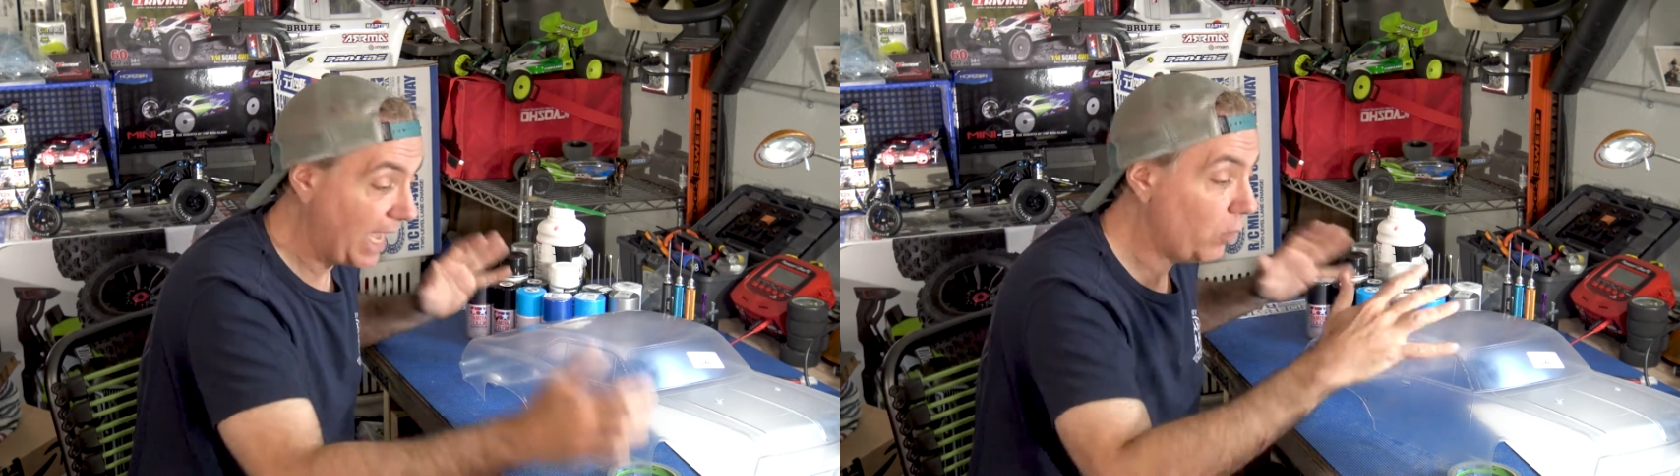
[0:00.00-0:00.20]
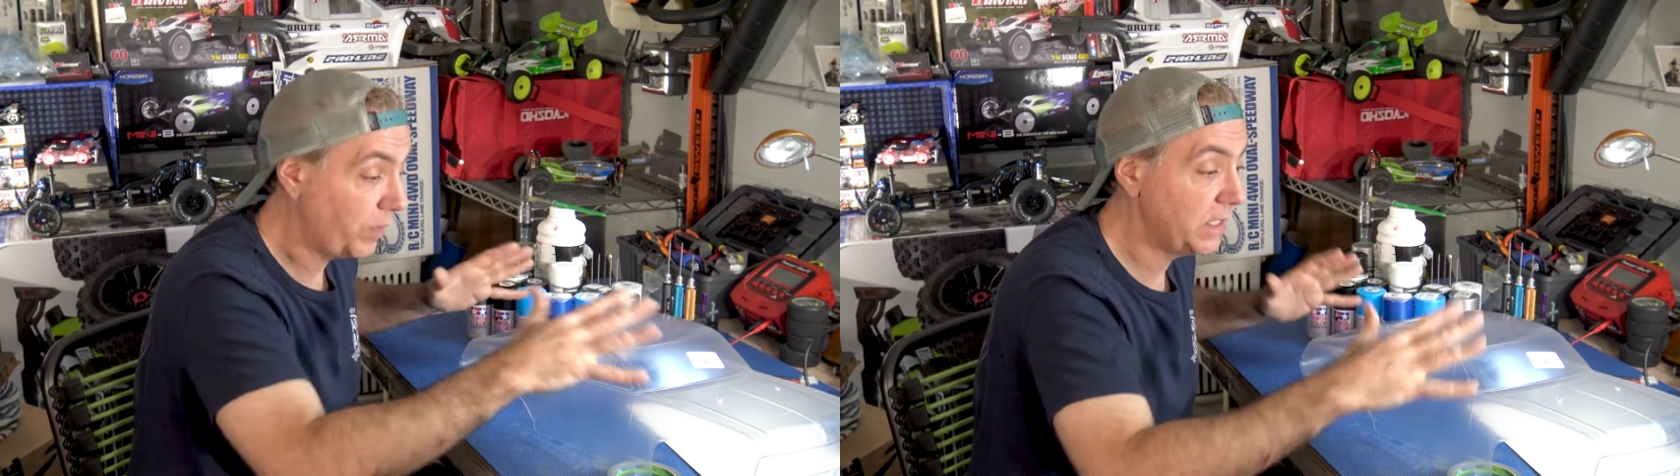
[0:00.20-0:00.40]

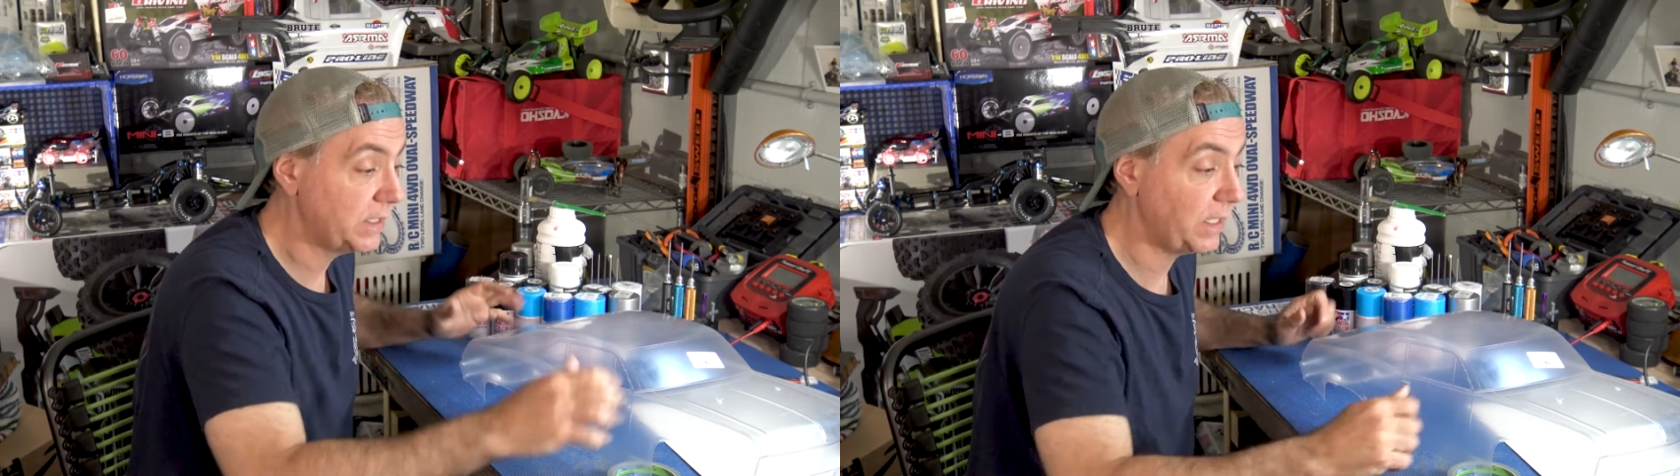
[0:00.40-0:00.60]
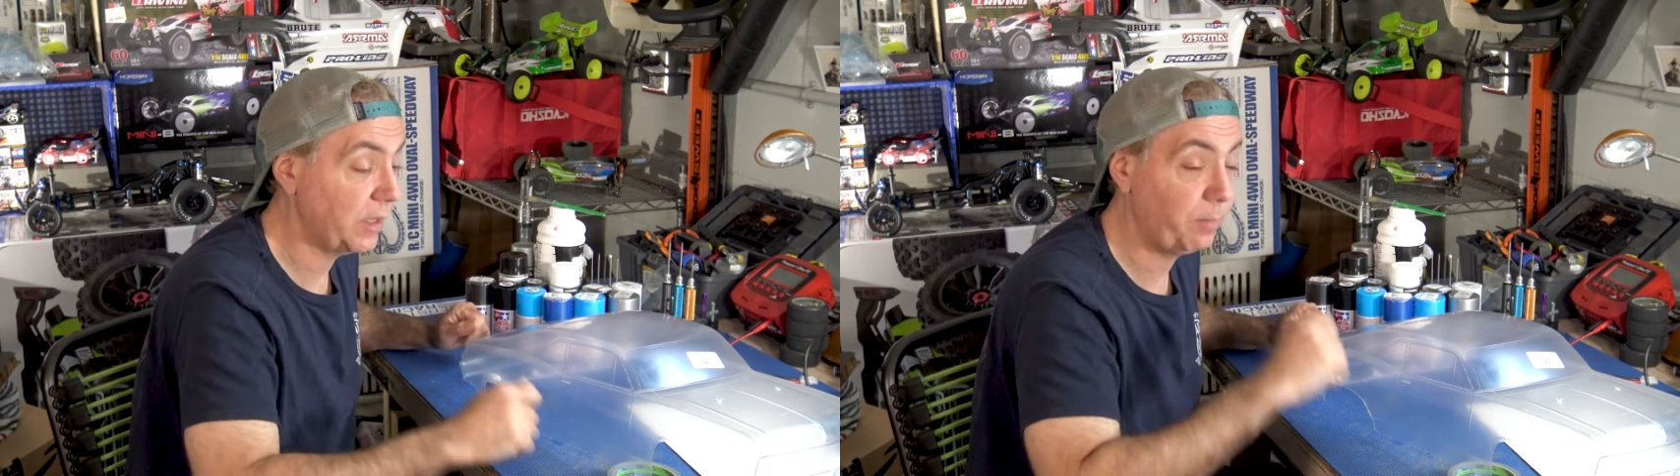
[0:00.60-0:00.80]
out the
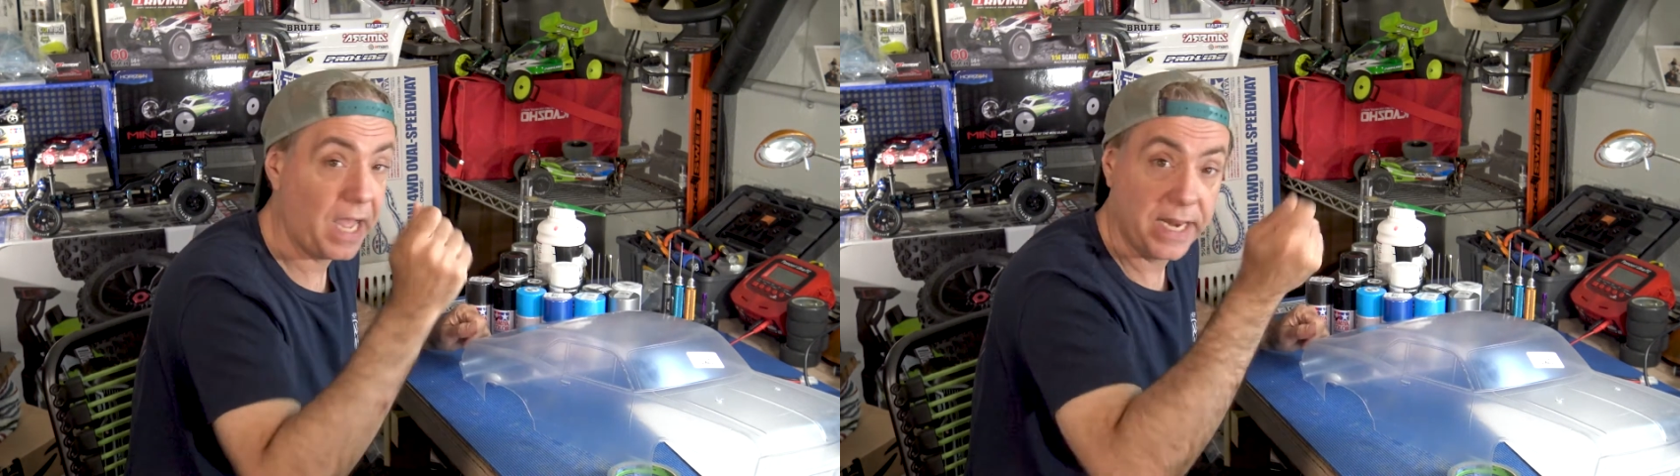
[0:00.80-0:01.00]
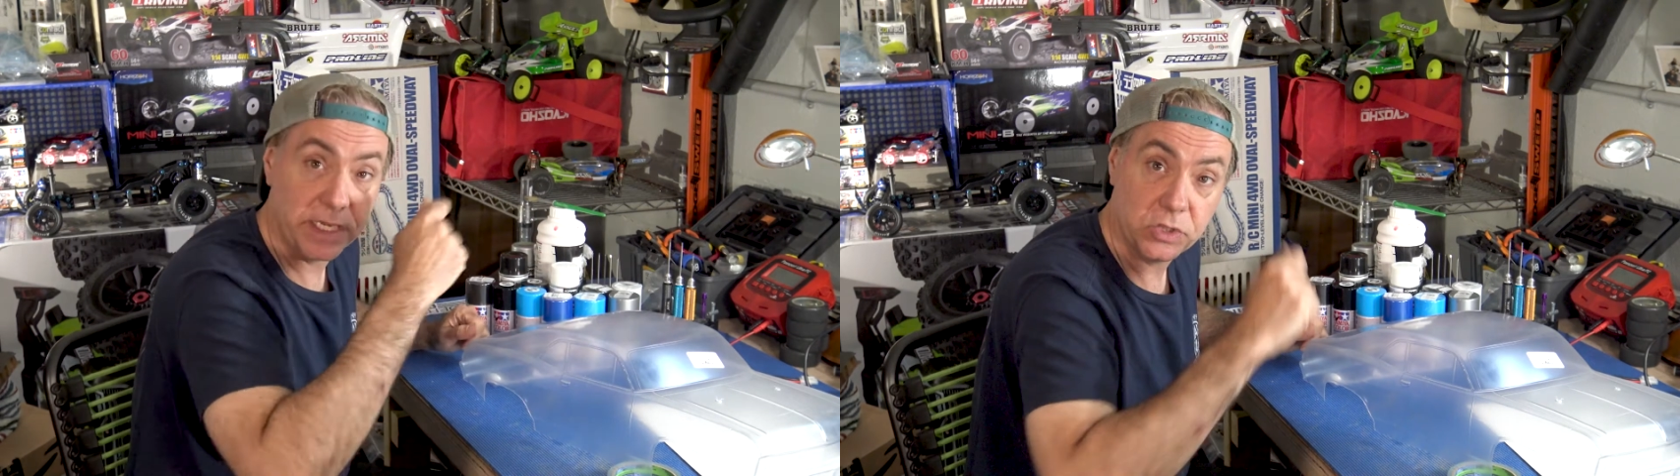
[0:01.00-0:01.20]
inside of the
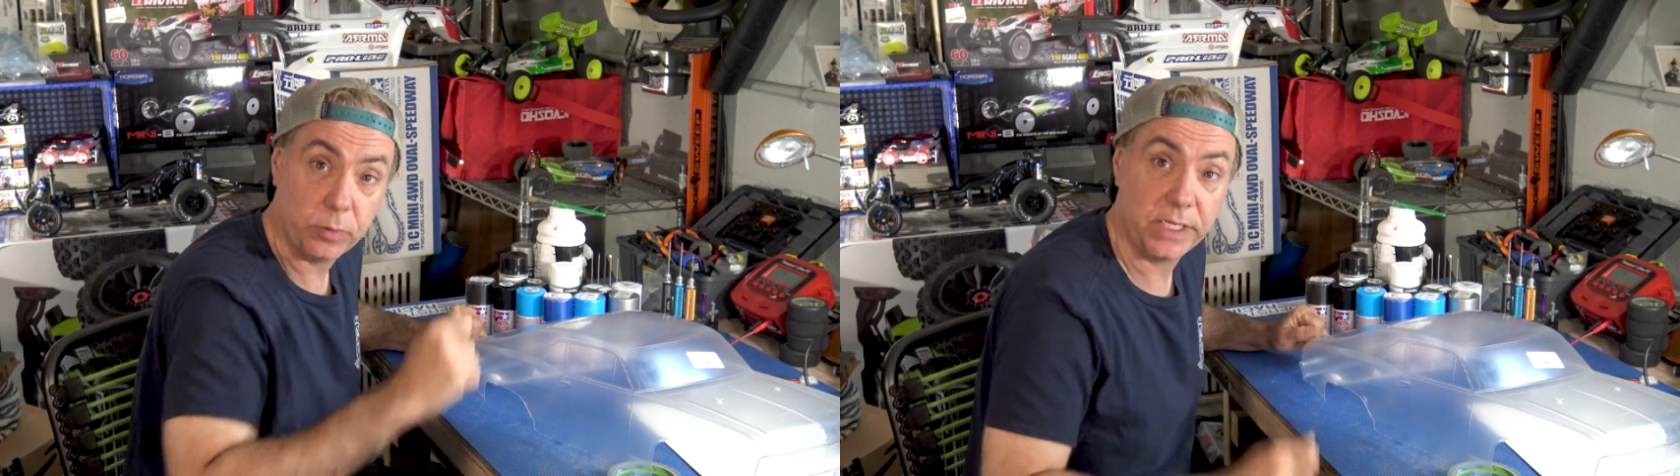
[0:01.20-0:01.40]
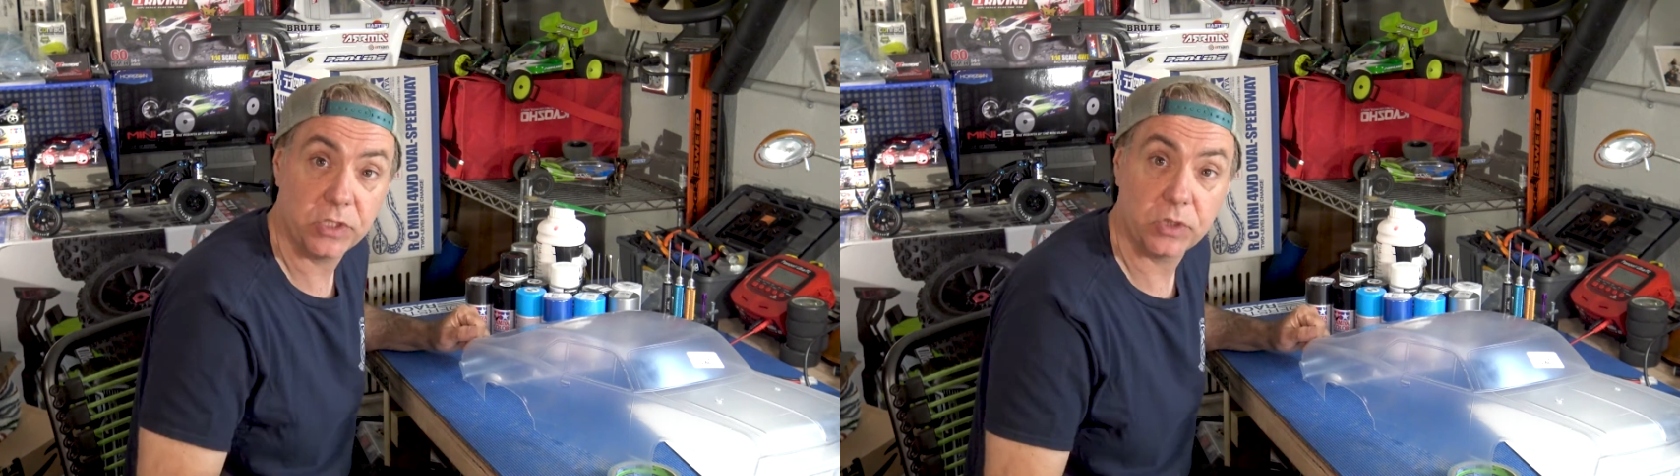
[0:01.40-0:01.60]
body
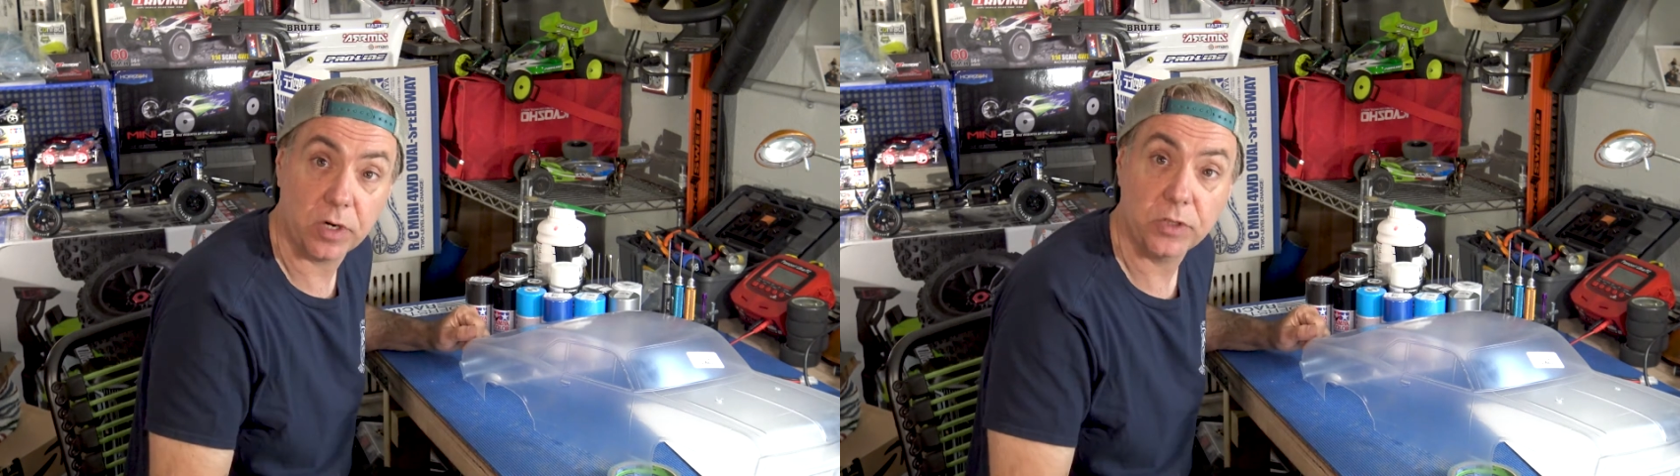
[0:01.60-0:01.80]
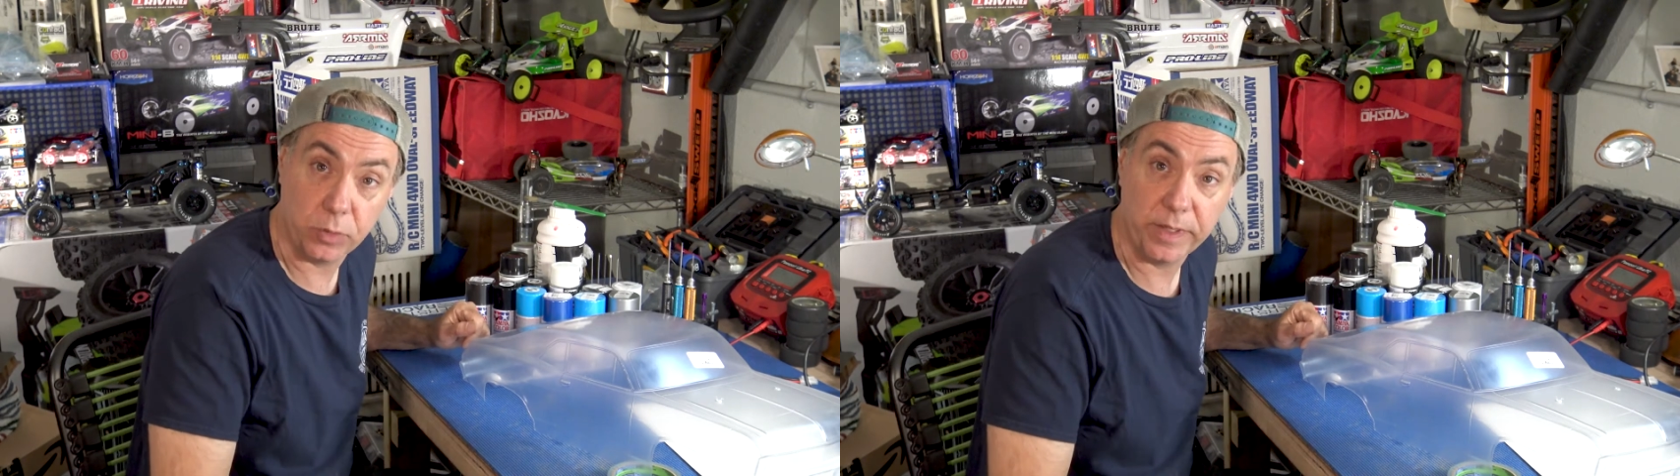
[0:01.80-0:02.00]
so we can
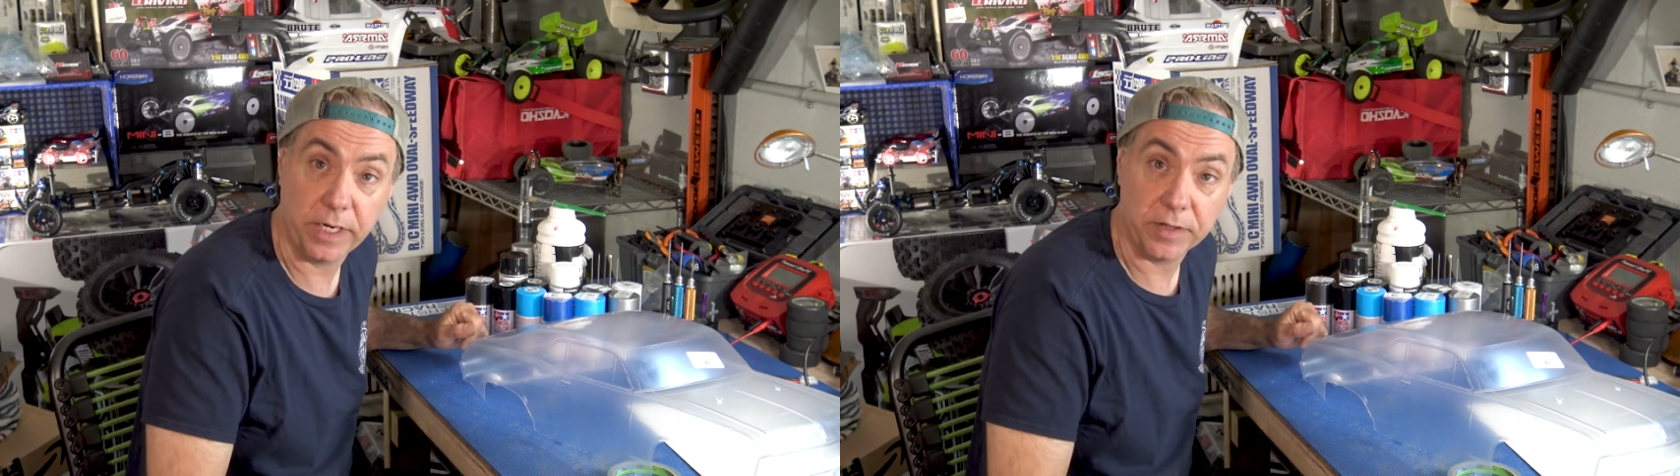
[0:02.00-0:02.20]
start doing